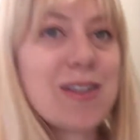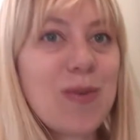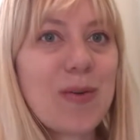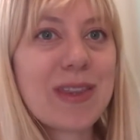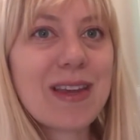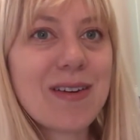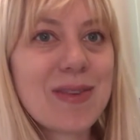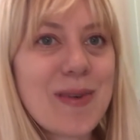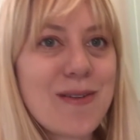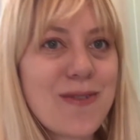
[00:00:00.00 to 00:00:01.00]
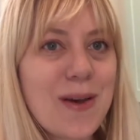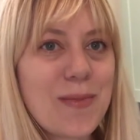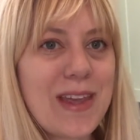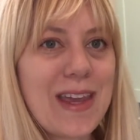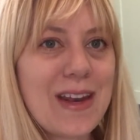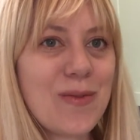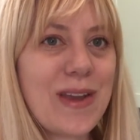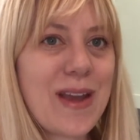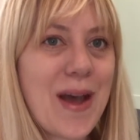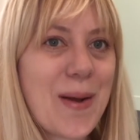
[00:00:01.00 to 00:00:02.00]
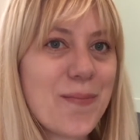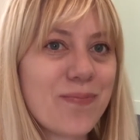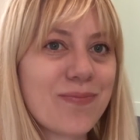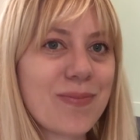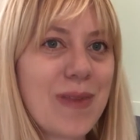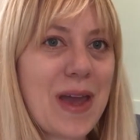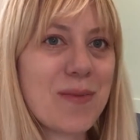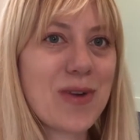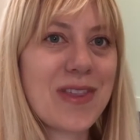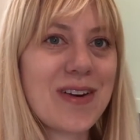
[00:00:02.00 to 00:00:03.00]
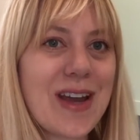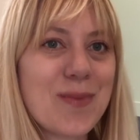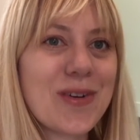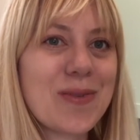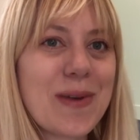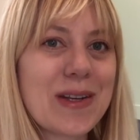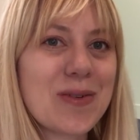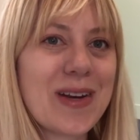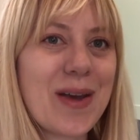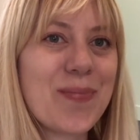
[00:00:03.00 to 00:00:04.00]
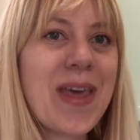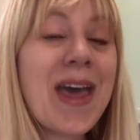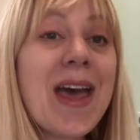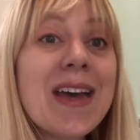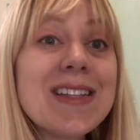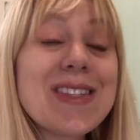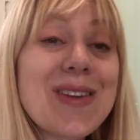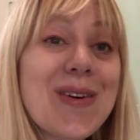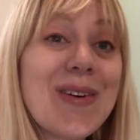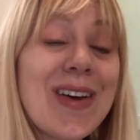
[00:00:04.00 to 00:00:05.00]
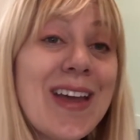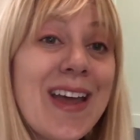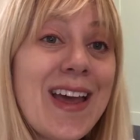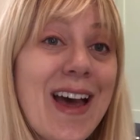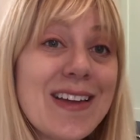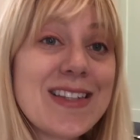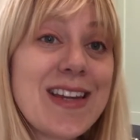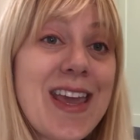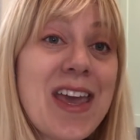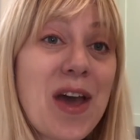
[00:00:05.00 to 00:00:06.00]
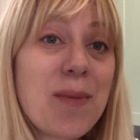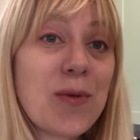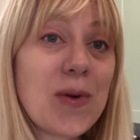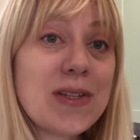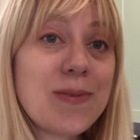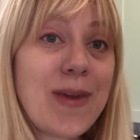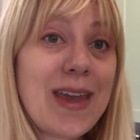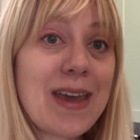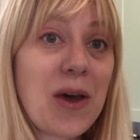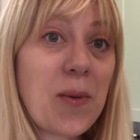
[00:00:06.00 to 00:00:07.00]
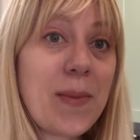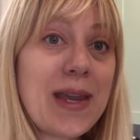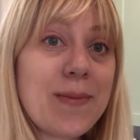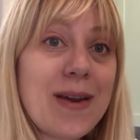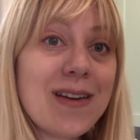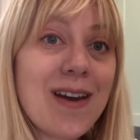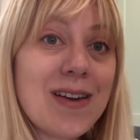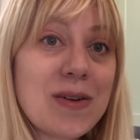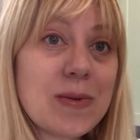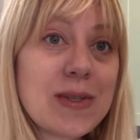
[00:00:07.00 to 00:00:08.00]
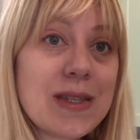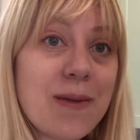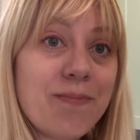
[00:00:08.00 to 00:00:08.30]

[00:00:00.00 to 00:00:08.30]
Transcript: and we went there with my family, and my brother and I both picked one up. So today I'm going to make homemade Americanos.